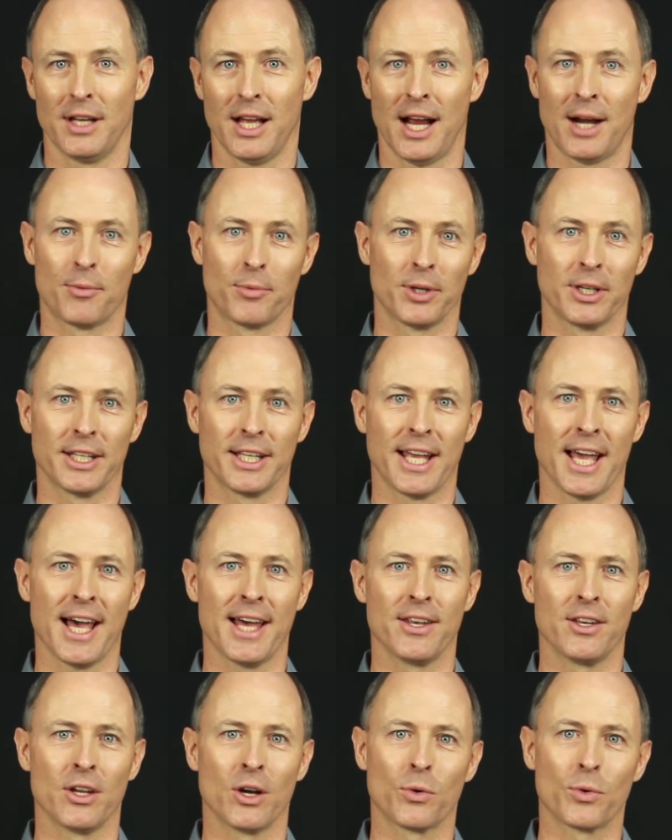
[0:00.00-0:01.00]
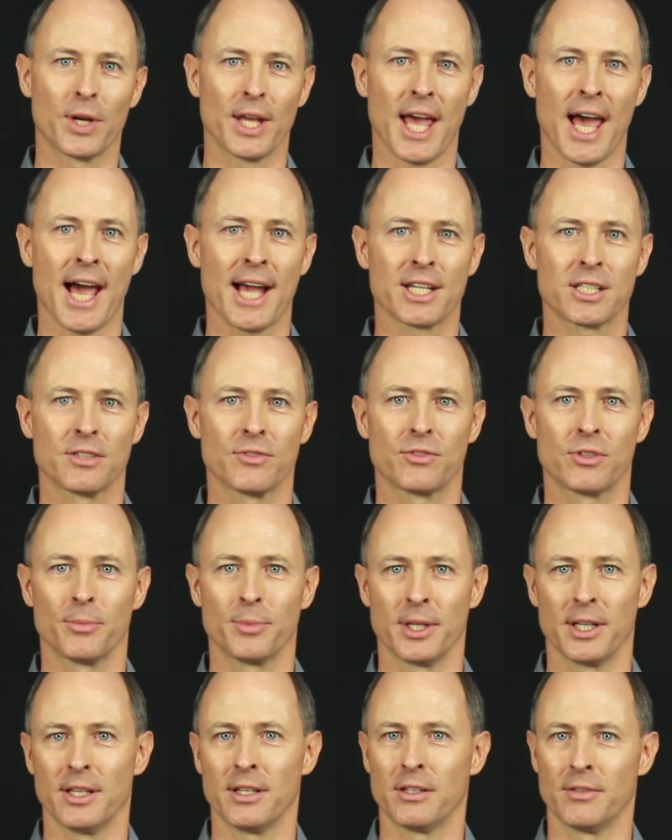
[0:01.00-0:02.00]
I really got no reaction
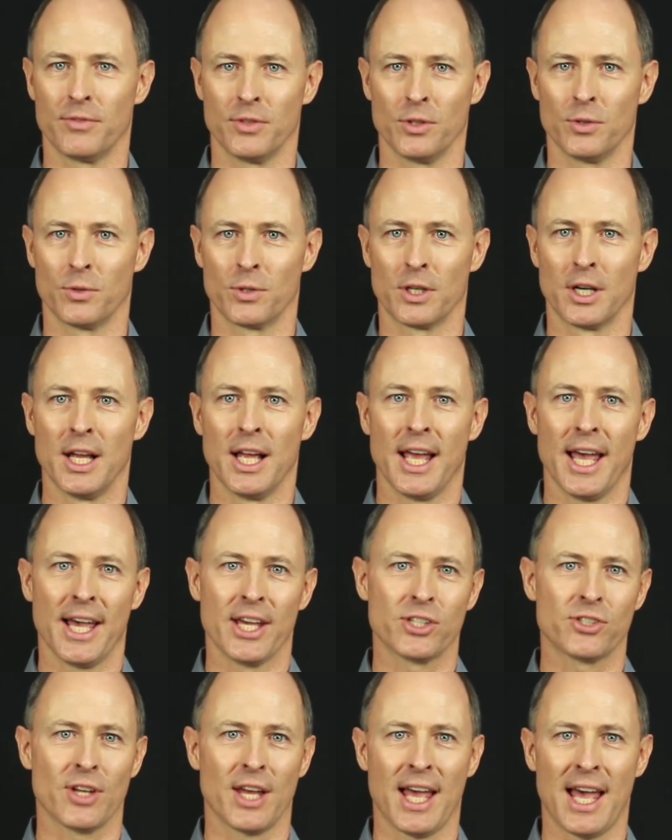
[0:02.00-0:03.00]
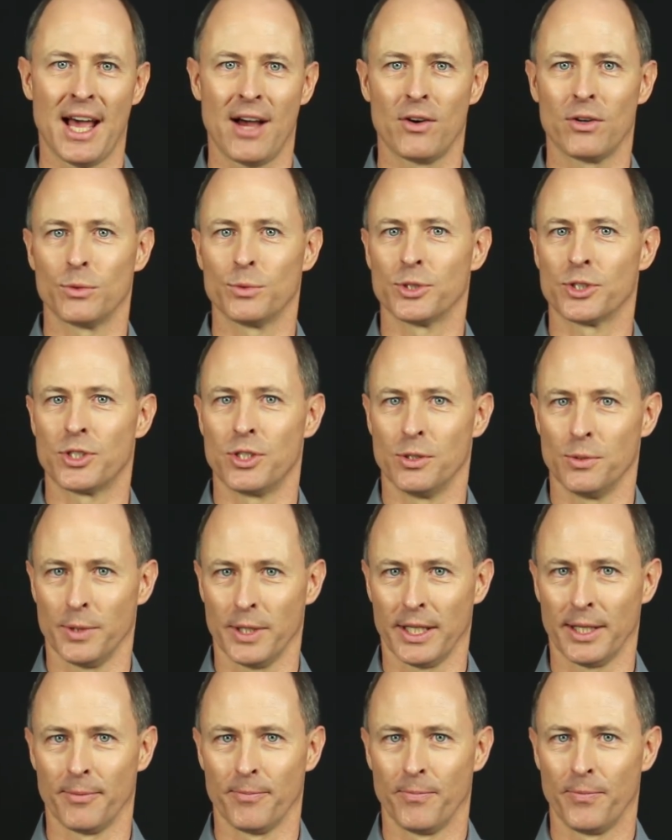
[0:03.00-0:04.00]
from the interviewer as to how I was
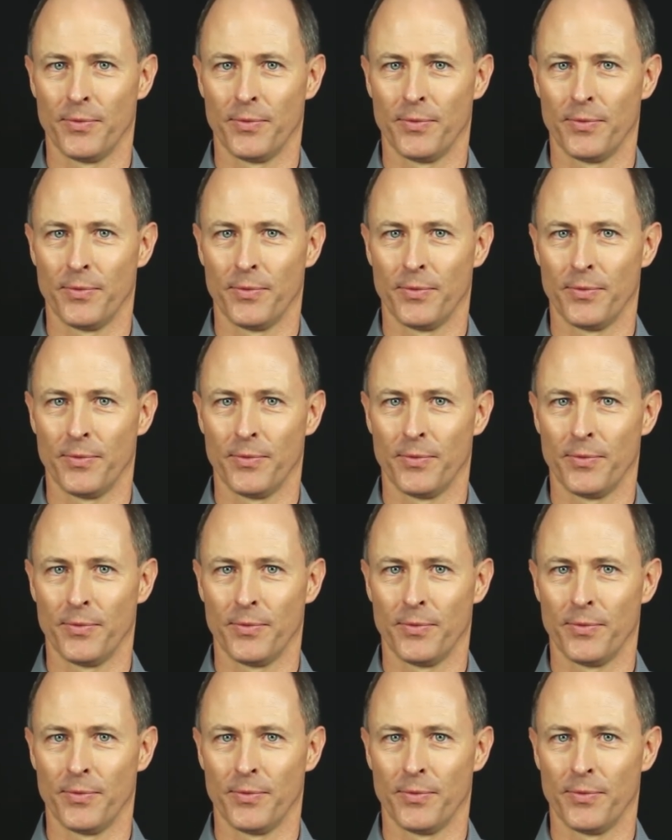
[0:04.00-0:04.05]
doing."